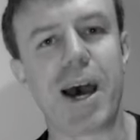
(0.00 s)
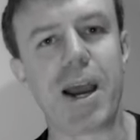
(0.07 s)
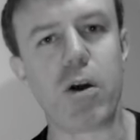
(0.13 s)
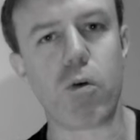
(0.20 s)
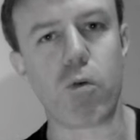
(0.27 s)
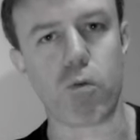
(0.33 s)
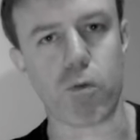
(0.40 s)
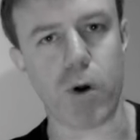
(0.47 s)

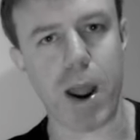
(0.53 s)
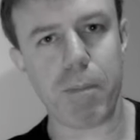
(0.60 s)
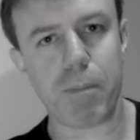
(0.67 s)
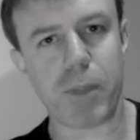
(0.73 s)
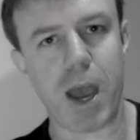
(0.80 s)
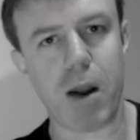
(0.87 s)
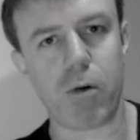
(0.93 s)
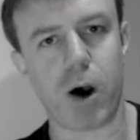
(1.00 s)
they ramp
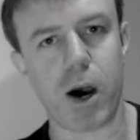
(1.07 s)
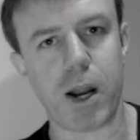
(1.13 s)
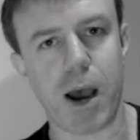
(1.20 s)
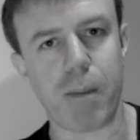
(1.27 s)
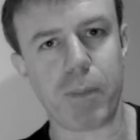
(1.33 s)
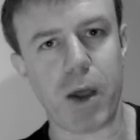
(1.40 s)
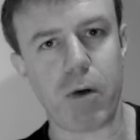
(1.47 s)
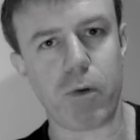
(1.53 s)
that right
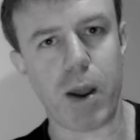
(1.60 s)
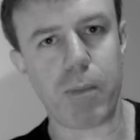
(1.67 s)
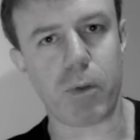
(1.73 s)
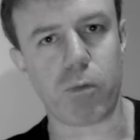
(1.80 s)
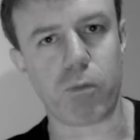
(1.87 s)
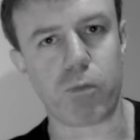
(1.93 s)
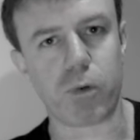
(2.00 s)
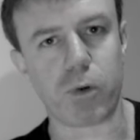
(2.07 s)
up. They ramp
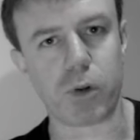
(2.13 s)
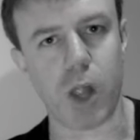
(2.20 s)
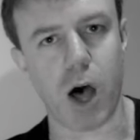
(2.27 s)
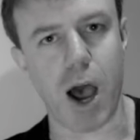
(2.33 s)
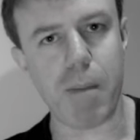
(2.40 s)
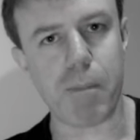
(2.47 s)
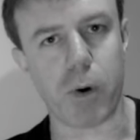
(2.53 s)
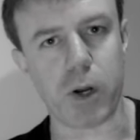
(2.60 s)
the
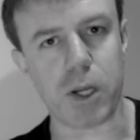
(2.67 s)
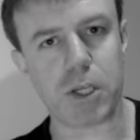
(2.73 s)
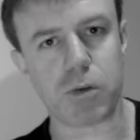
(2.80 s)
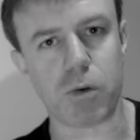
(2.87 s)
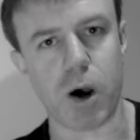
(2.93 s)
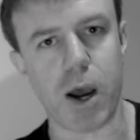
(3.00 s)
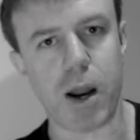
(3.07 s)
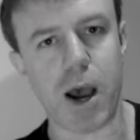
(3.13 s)
light
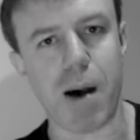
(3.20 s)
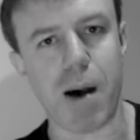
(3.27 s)
bodies right